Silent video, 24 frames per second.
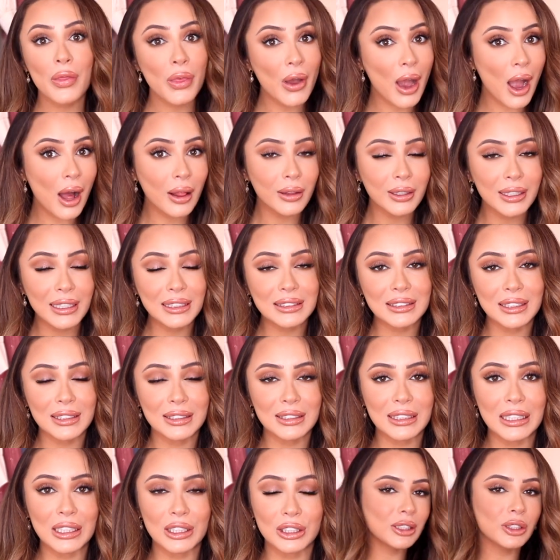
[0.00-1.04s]
the holidays
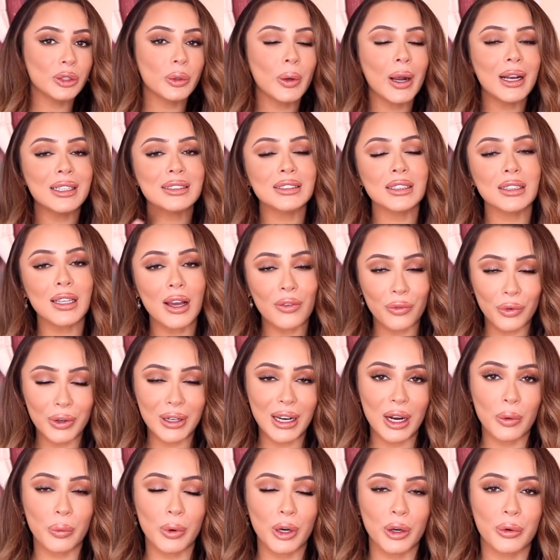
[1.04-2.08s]
this year. You guys love when
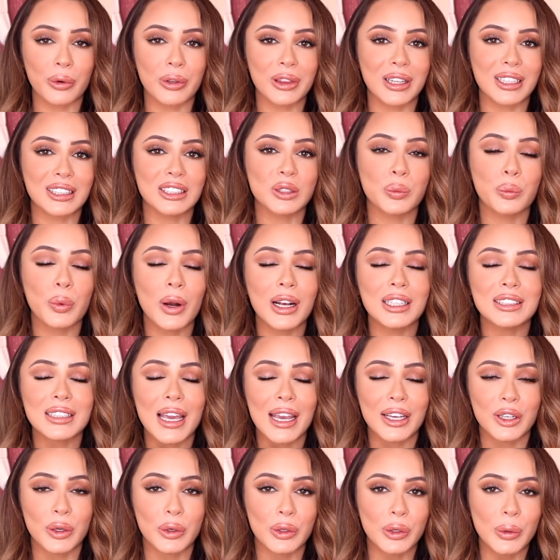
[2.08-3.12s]
I work with express.
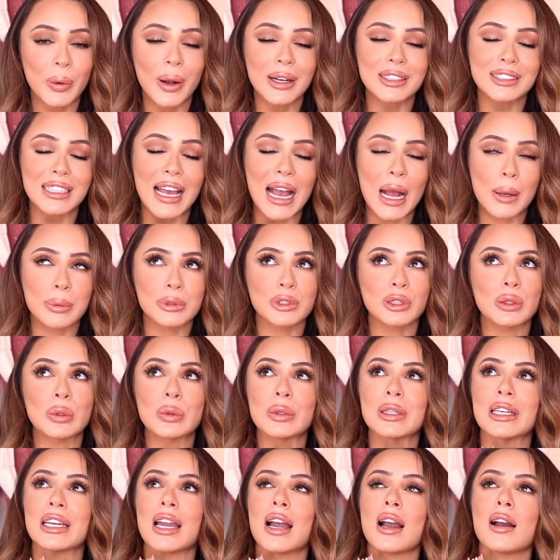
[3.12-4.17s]
I know you guys
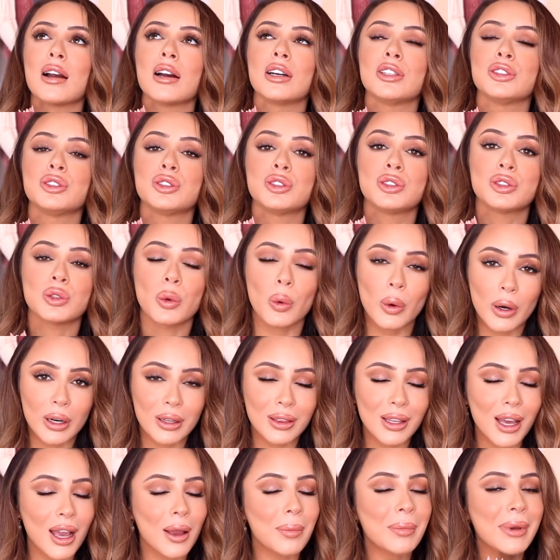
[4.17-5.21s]
absolutely adore
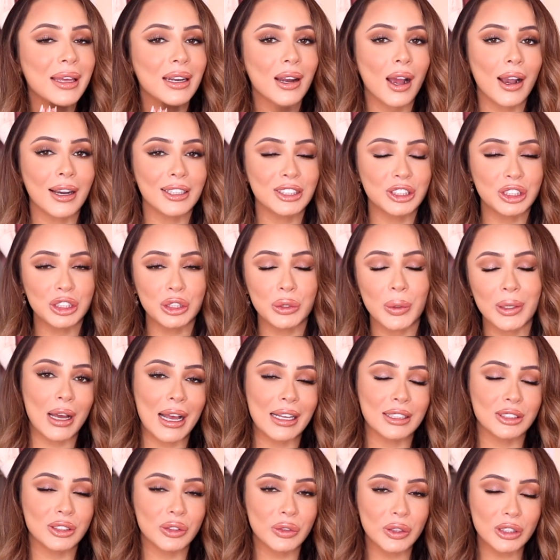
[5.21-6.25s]
them, and I do.
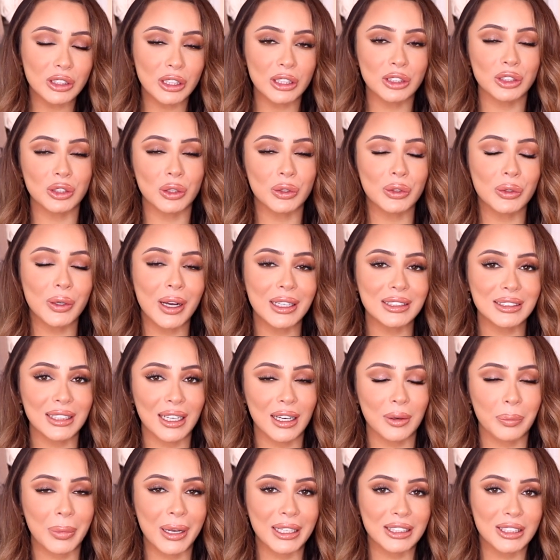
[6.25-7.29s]
As soon as I showed you guys that
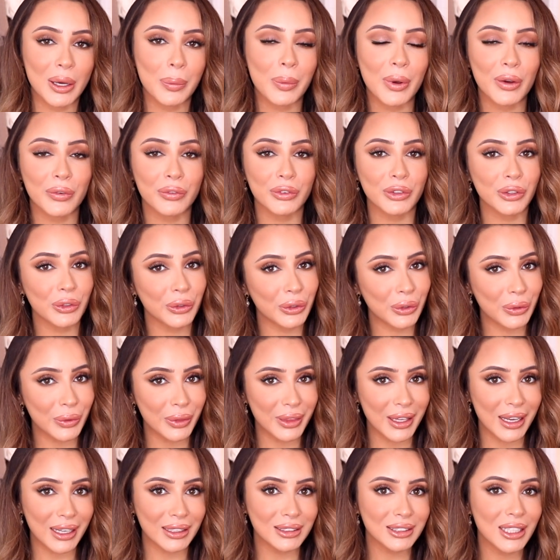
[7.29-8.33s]
I picked up a few new
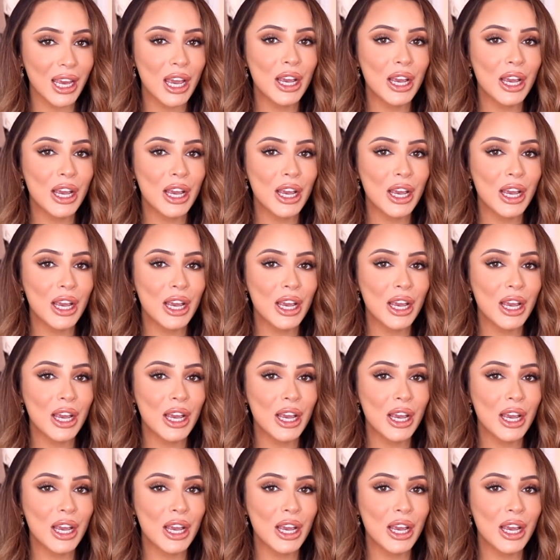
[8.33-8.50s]
things,